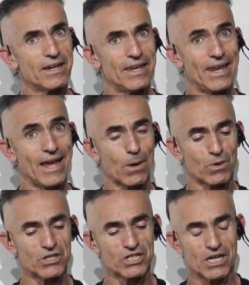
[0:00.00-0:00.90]
Now I
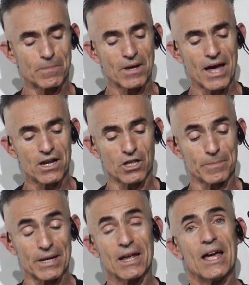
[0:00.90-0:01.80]
want to skip ahead a little
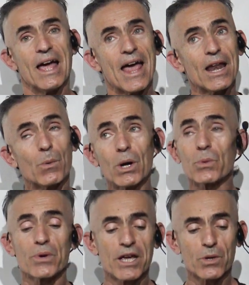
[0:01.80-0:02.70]
bit. And I want
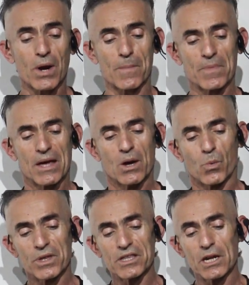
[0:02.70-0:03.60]
to reiterate
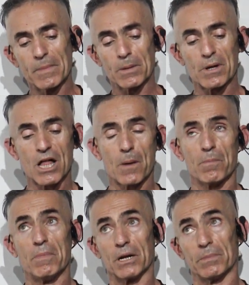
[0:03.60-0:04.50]
when they did a
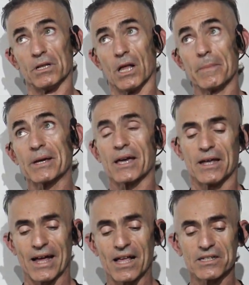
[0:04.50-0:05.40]
metabolic
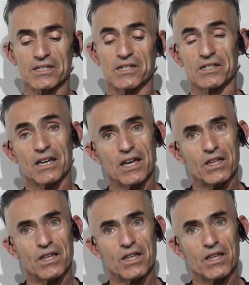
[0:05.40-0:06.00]
analysis,